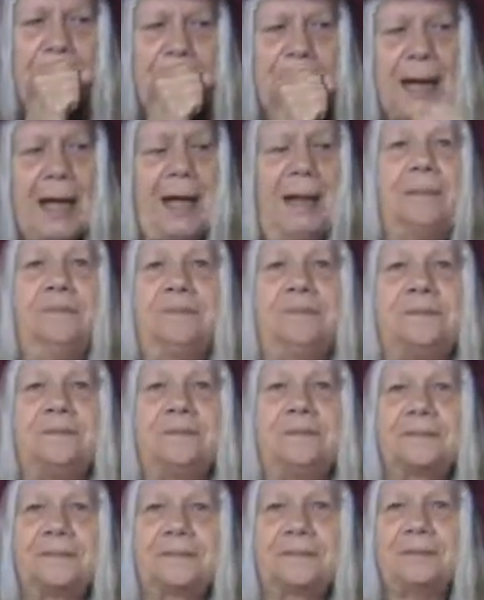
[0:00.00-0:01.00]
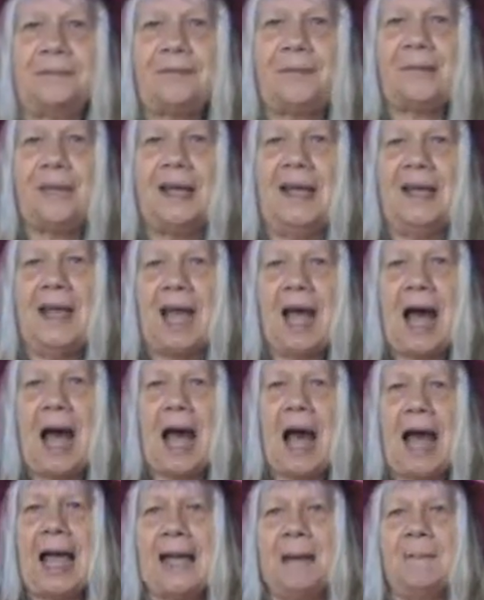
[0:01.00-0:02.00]
But
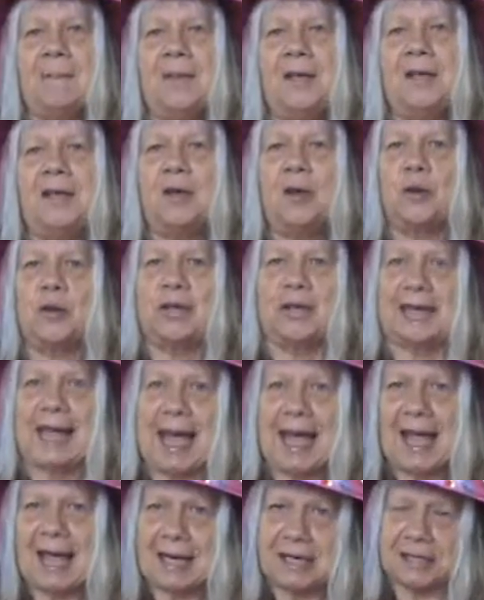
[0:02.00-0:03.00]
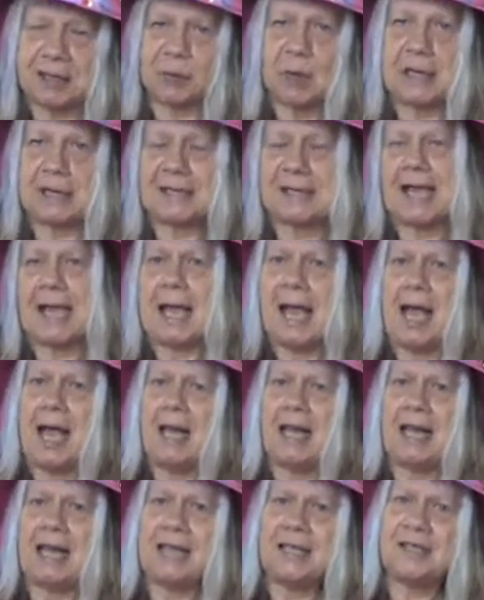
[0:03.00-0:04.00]
I'm, you know, today I just want to say,
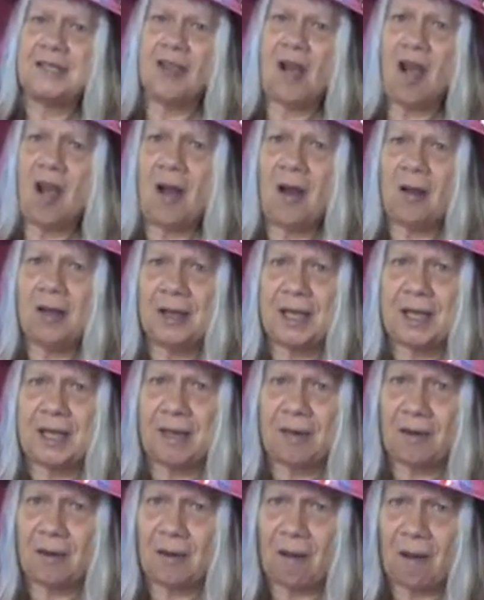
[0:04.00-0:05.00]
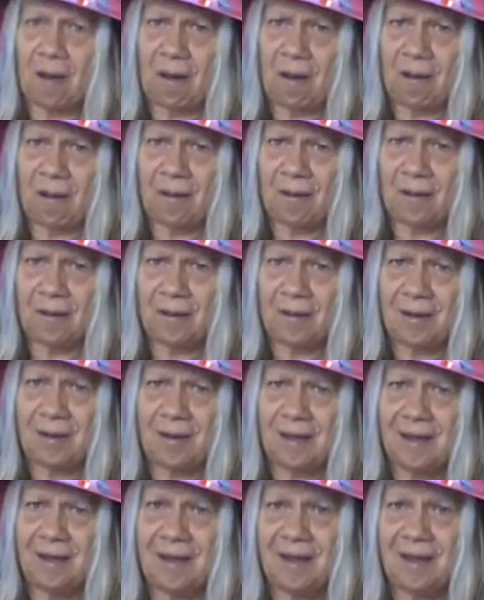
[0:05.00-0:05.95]
let's all get along.